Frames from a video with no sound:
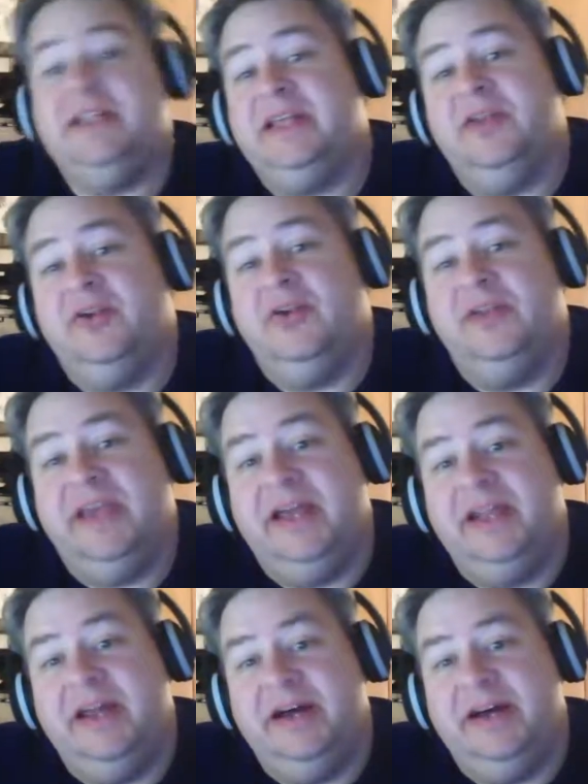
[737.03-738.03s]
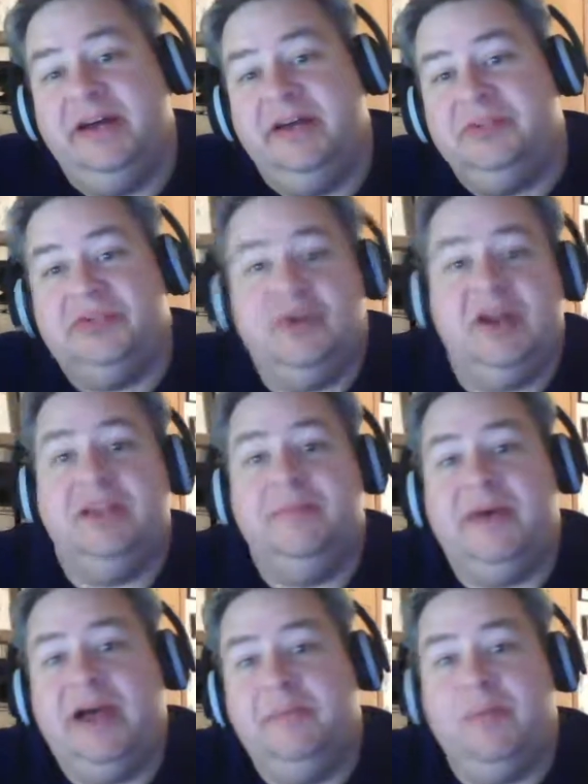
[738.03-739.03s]
And of course, it didn't hurt that it
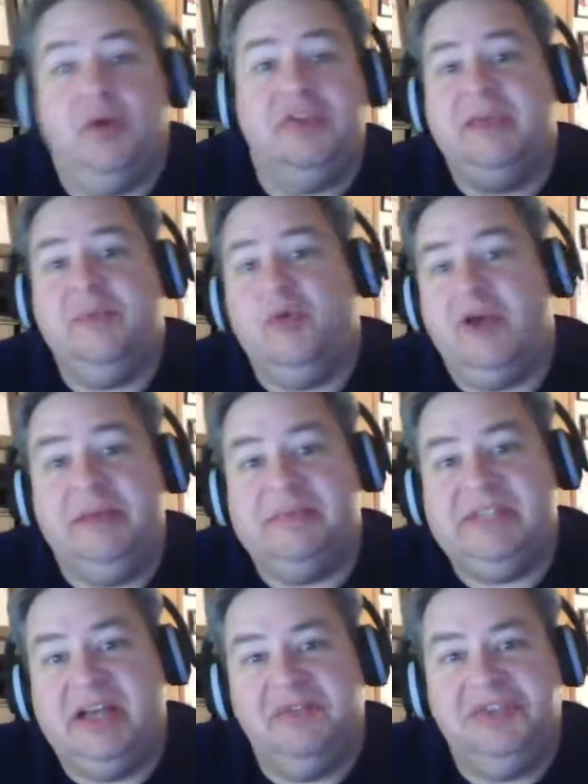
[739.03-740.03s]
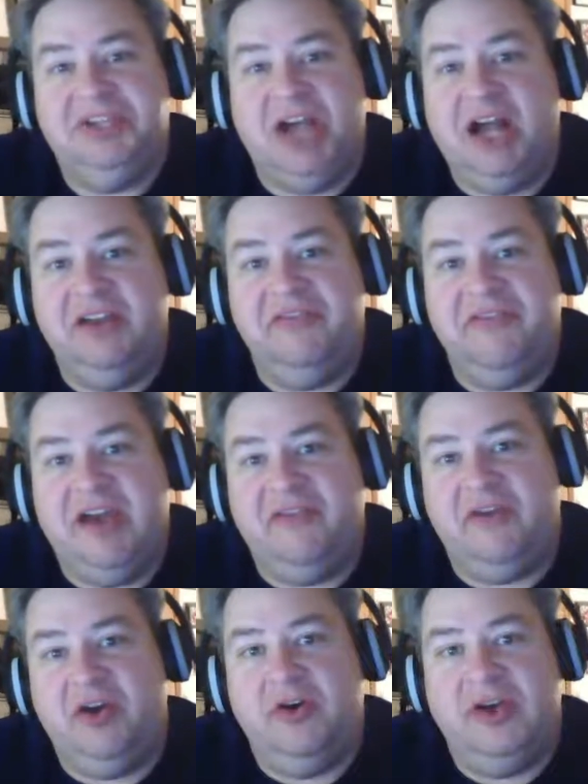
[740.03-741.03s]
was directed by birthday boy himself, Jon
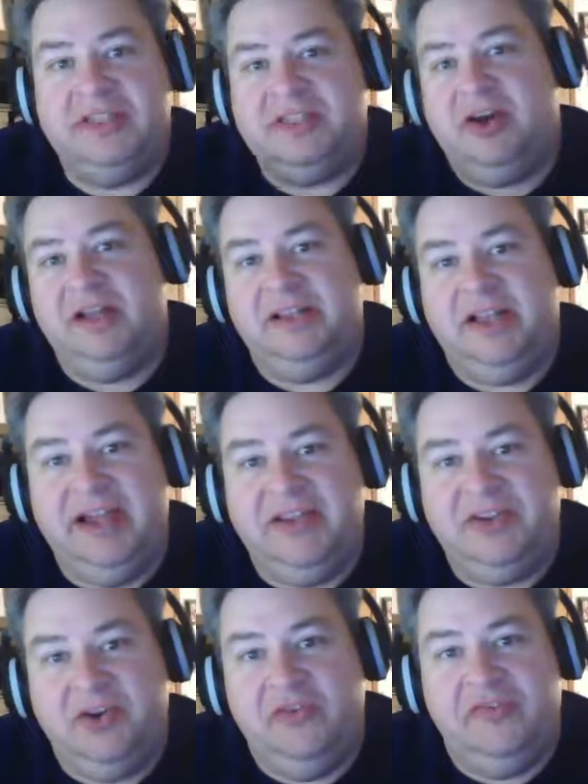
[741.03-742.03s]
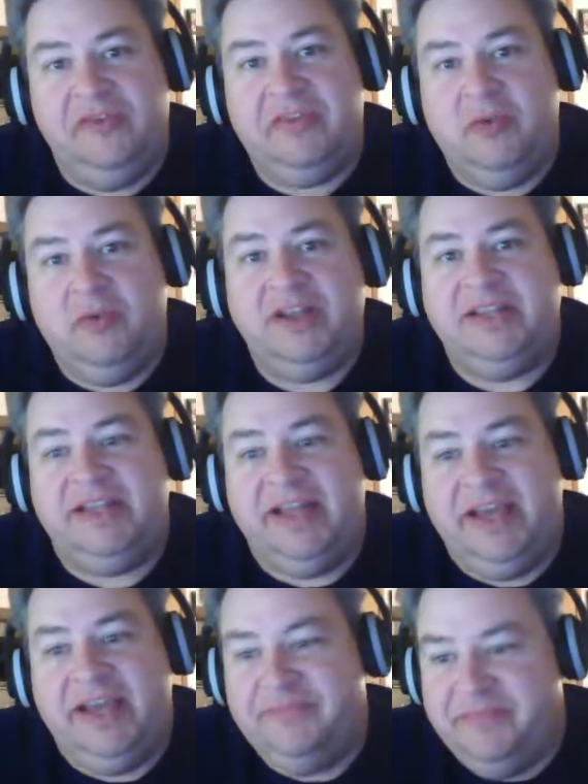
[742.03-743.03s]
Favreau. I saw online turned 51 today.